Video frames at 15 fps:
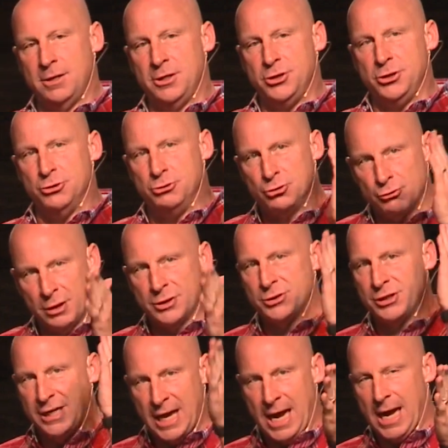you
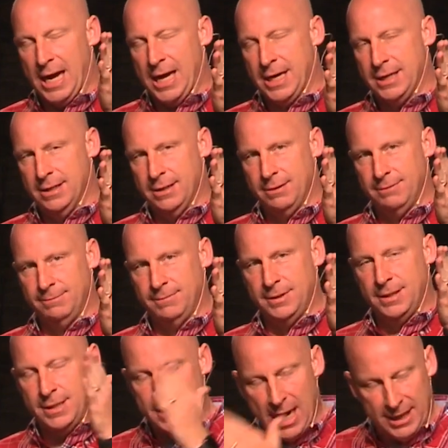trust God,
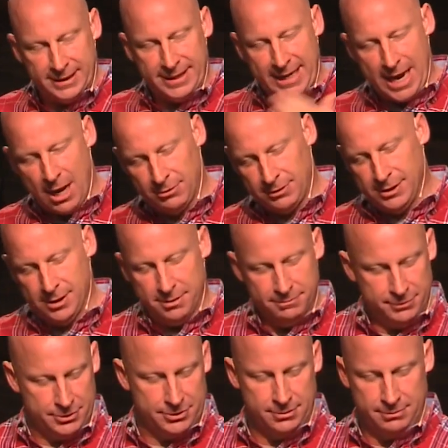not the
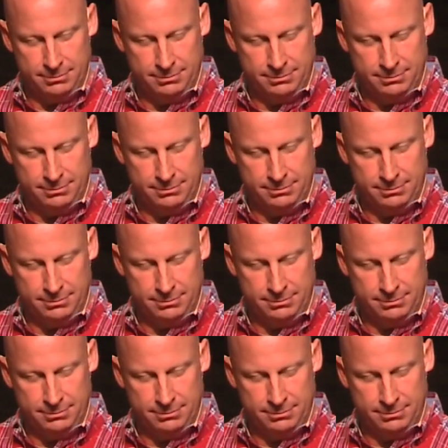outcomes.